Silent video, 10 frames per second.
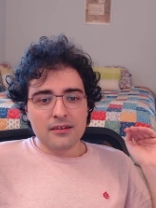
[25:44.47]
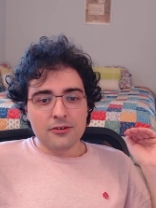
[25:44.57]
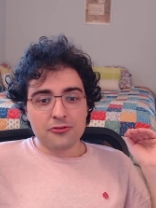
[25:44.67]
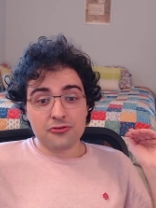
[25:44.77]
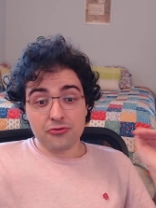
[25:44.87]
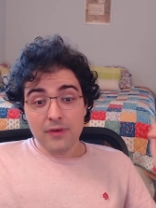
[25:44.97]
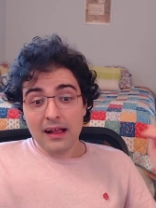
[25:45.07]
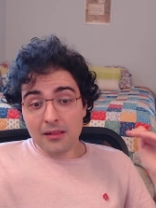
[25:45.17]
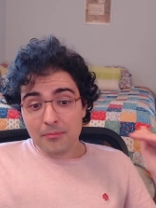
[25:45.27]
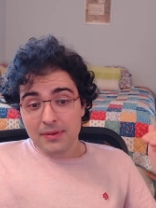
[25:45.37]

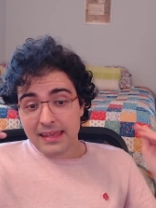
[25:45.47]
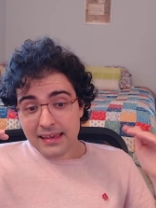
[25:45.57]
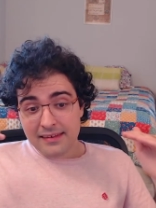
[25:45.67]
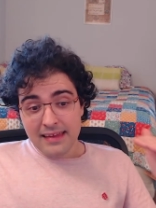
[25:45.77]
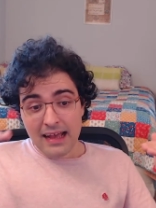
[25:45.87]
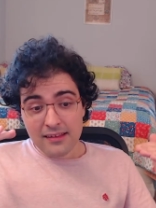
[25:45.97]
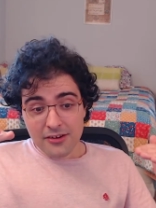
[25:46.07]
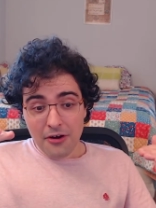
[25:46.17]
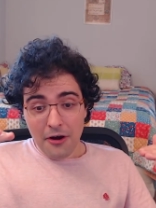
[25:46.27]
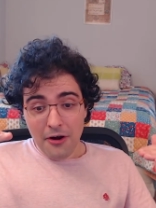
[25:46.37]
Trell being
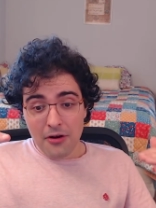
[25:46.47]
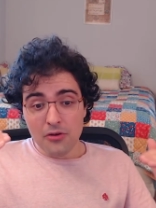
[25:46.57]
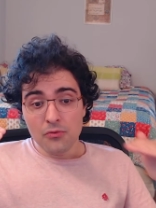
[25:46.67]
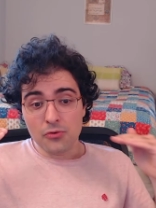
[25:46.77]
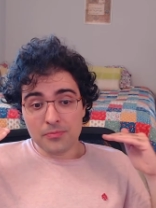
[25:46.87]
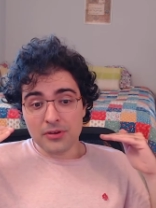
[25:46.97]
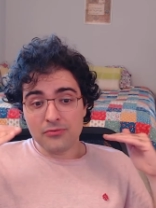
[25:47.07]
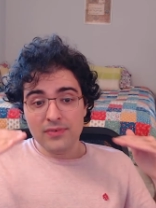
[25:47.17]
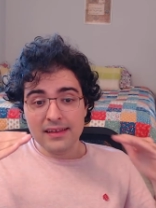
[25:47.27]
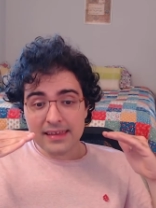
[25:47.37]
Dalinar would be
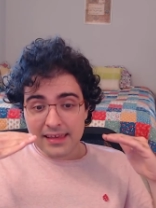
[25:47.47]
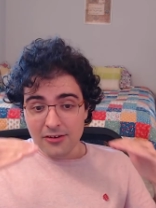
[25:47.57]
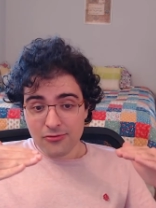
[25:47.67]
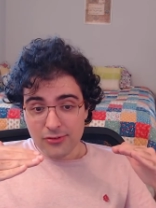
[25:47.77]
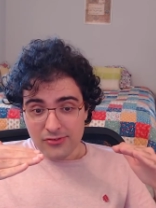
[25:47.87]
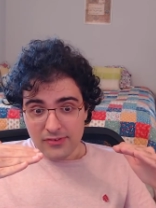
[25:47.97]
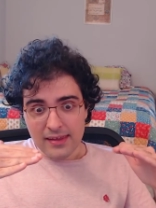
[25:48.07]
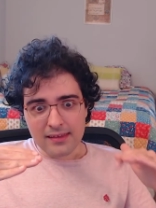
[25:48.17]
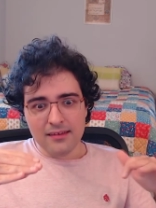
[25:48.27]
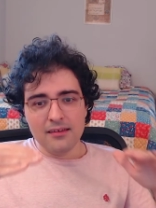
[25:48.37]
really
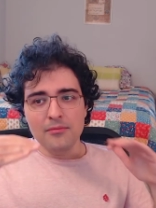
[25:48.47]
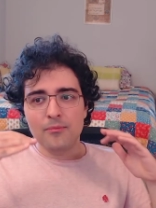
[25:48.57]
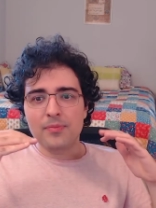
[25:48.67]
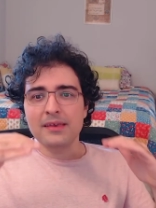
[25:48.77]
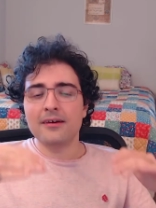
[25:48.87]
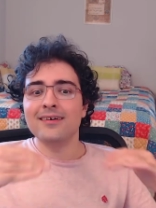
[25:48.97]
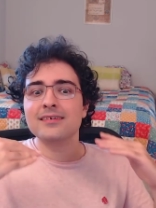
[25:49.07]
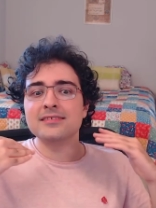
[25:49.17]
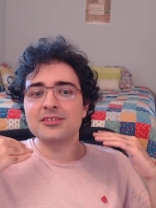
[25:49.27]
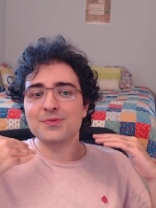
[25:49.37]
interesting
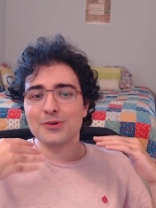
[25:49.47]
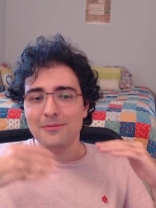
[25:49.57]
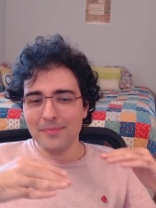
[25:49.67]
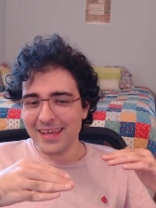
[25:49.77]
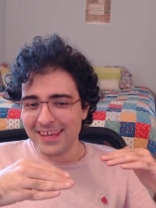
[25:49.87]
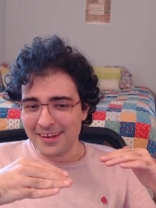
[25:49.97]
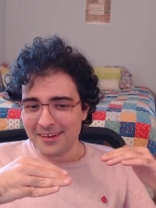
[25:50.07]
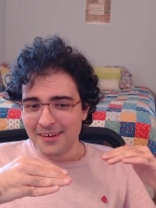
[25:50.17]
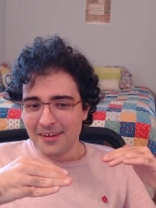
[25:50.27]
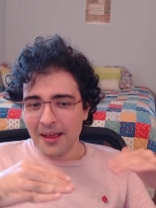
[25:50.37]
because it would mean
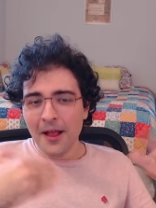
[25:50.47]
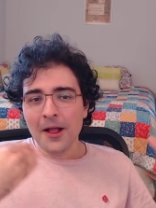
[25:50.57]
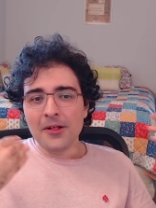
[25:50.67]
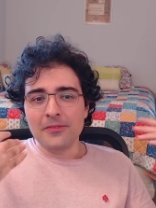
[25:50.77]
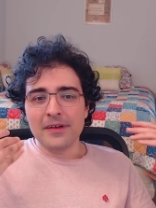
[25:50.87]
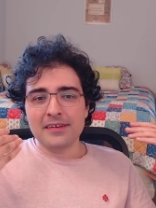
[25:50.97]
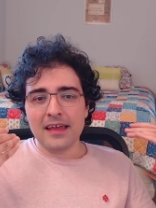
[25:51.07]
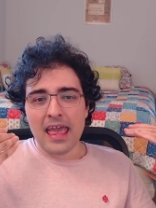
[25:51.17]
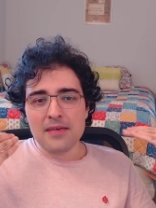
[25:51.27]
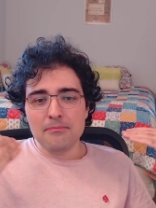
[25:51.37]
that
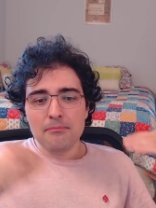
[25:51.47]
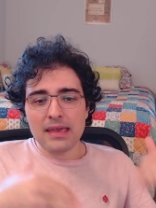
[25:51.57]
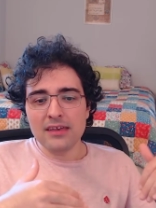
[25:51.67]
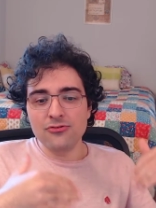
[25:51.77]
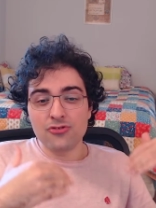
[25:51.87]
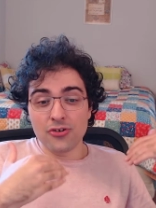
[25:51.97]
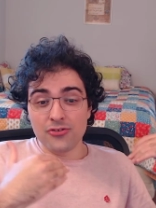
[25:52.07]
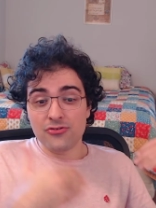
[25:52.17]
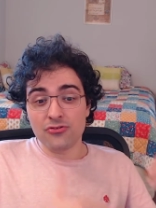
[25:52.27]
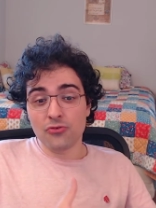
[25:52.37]
a major
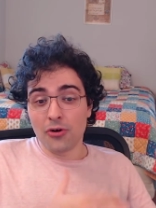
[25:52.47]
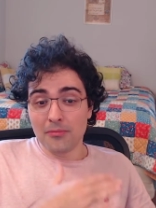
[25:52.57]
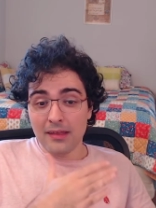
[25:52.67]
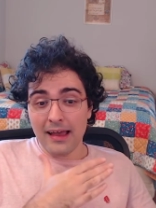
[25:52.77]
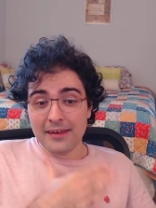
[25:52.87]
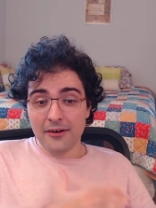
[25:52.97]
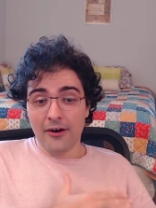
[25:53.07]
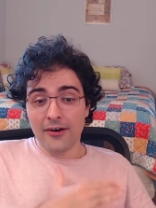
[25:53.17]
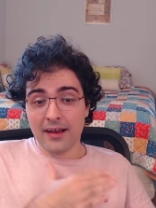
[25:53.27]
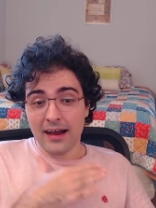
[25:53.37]
Stormlight
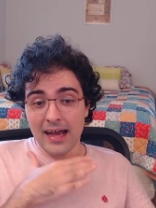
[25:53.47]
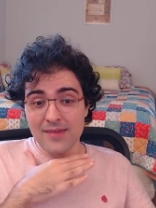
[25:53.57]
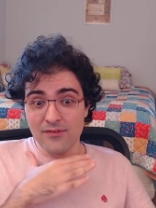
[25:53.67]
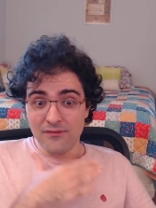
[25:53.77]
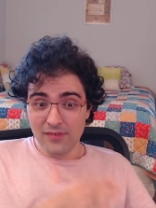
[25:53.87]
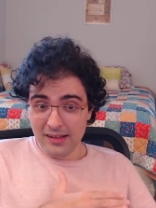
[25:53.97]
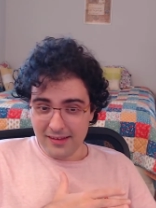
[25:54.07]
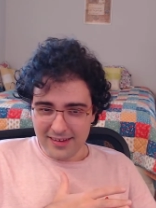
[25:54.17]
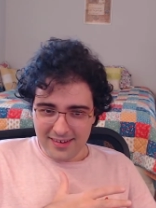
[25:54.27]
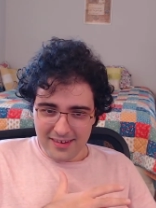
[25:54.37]
Archive
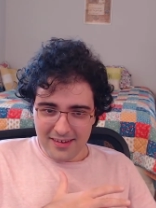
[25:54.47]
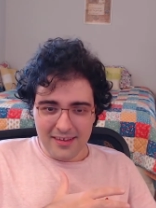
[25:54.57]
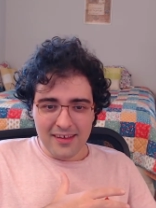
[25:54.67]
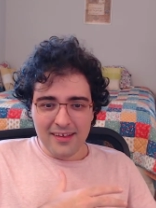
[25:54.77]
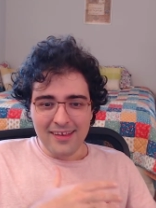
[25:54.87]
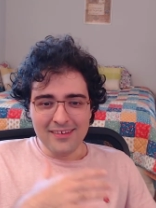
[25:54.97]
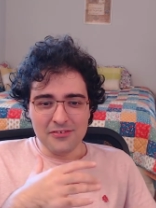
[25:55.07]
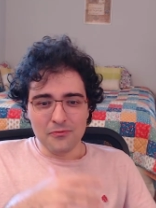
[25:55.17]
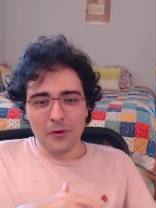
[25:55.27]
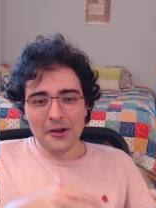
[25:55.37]
villain
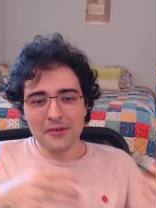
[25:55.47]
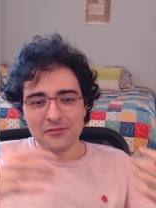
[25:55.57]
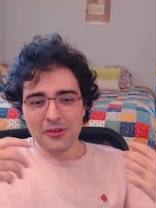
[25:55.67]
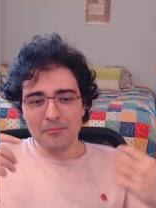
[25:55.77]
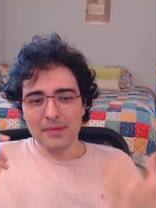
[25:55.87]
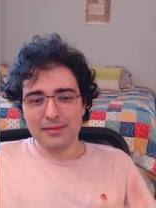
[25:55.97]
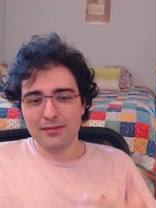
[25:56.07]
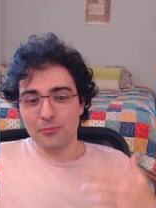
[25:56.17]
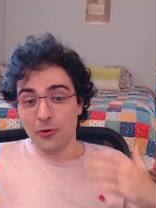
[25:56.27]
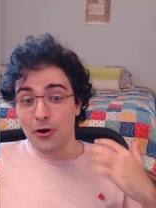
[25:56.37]
is one of the
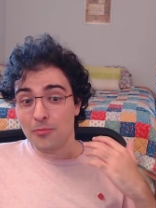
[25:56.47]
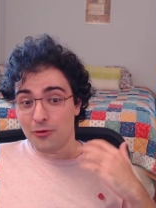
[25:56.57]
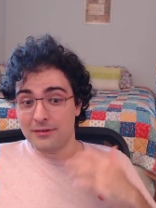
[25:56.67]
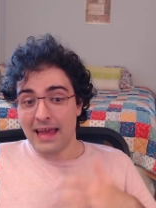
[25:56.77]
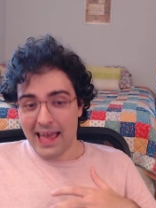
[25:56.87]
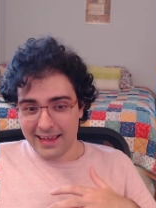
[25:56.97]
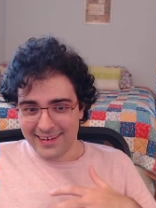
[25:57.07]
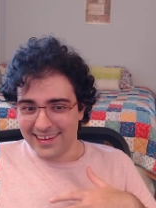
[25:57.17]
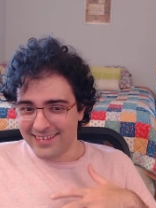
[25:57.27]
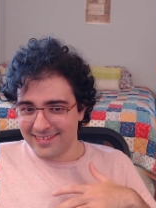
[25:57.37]
Mistborn
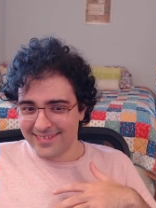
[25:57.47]
protagonists,